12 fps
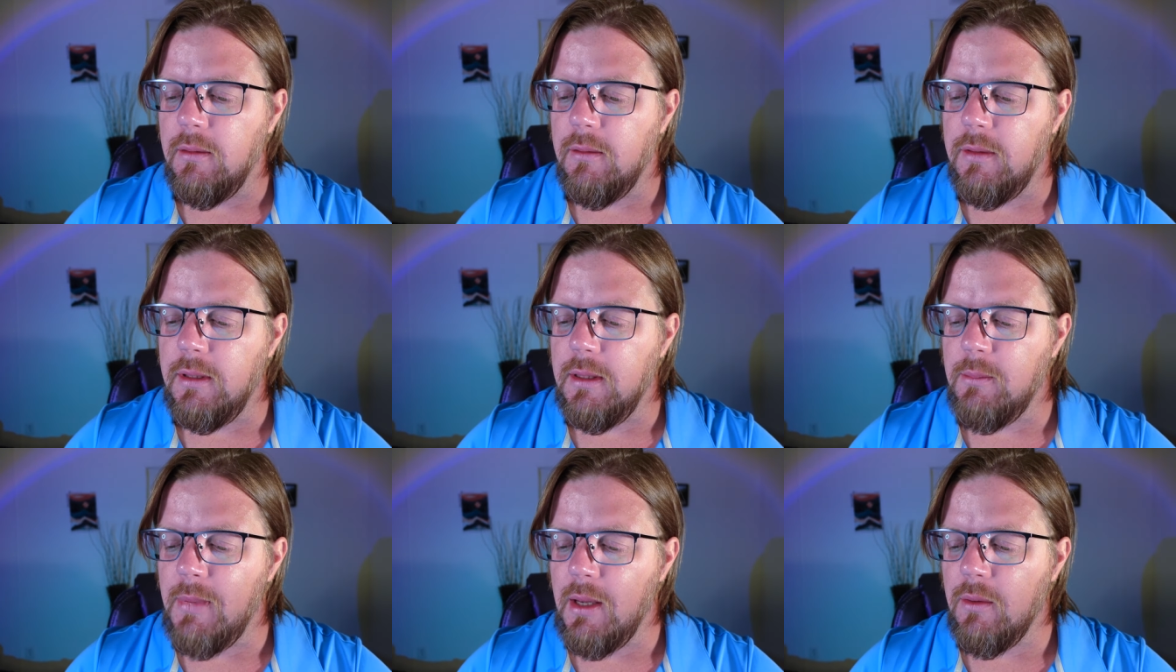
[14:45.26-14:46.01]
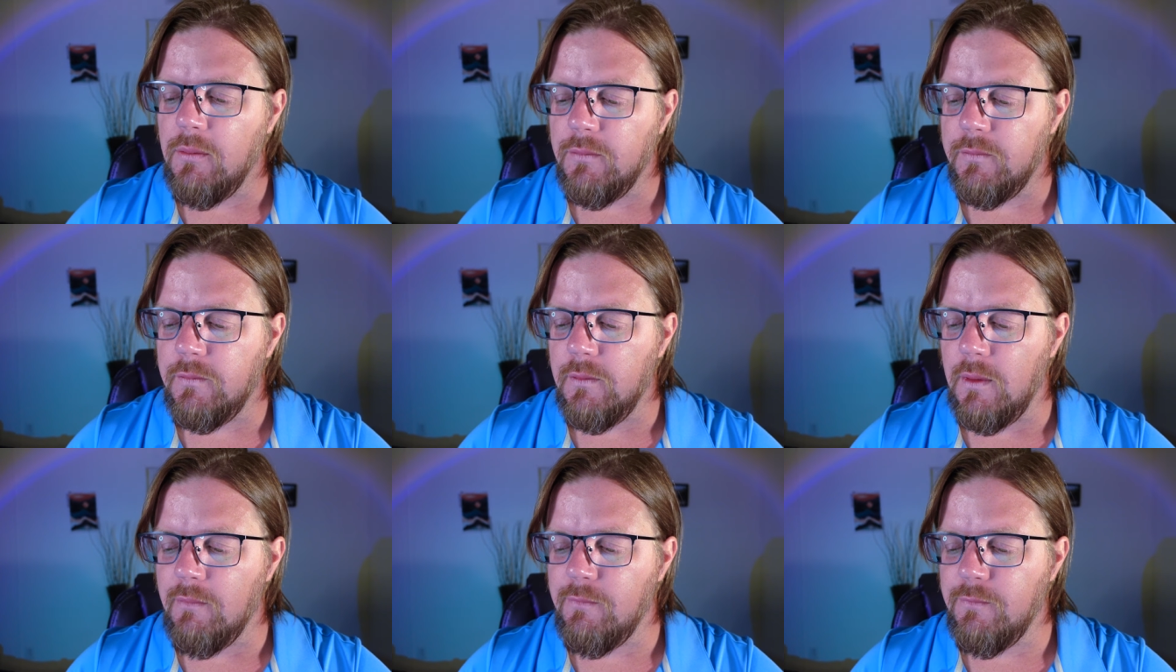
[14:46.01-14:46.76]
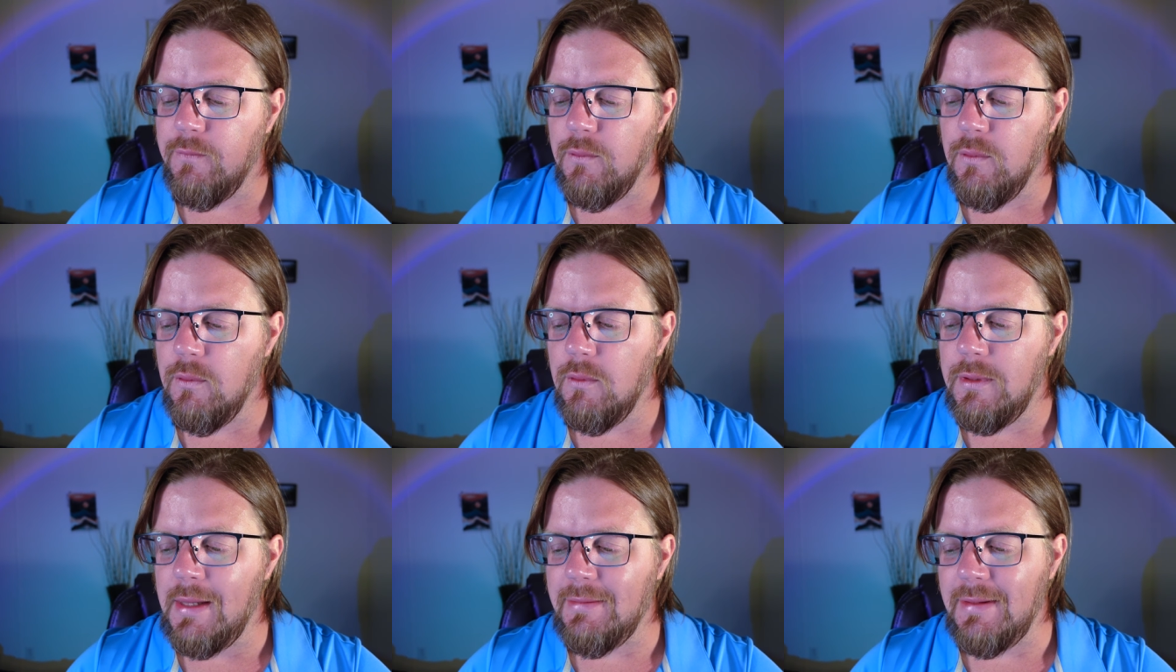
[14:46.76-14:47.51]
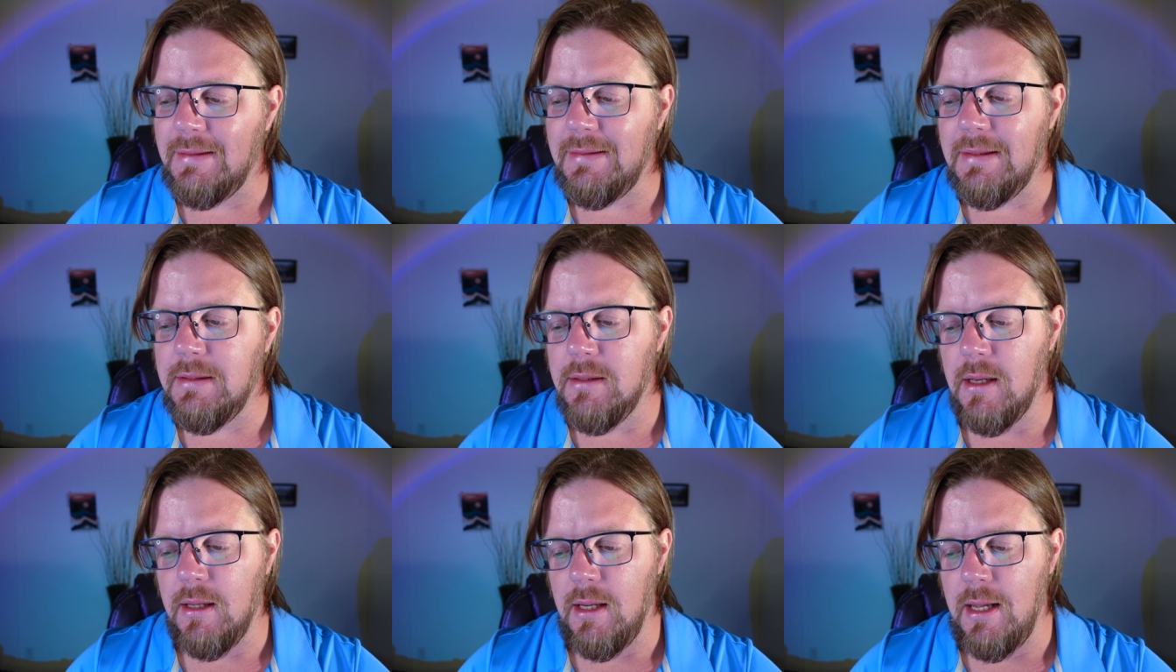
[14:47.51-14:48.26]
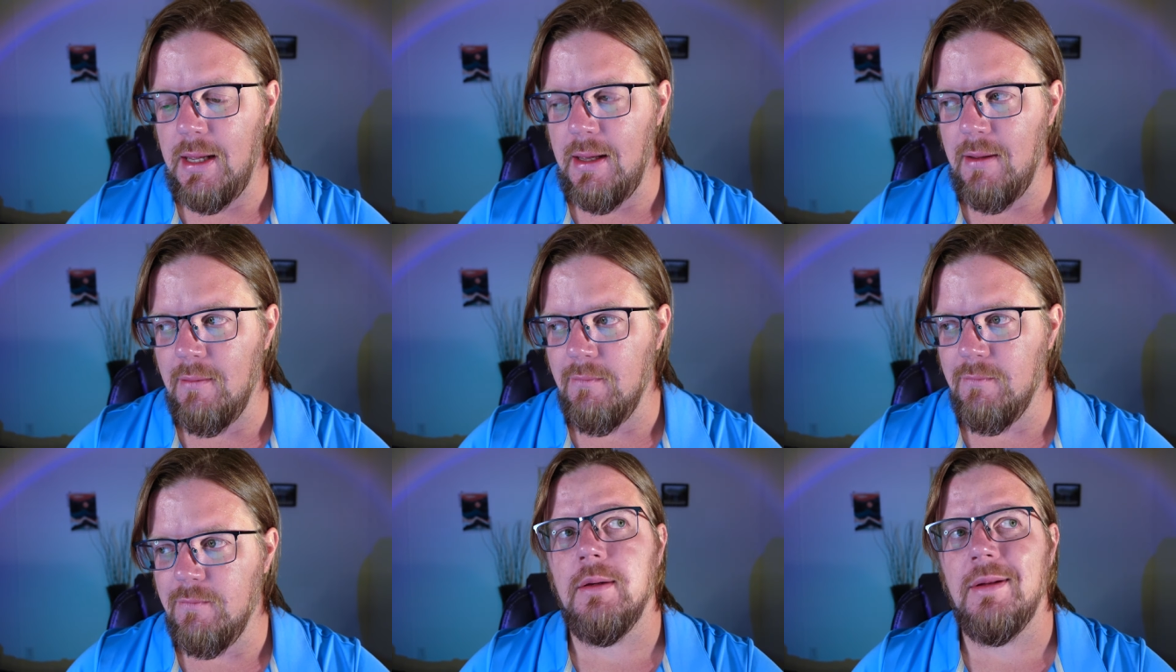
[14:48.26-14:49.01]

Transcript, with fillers: the amount of food that they did not have,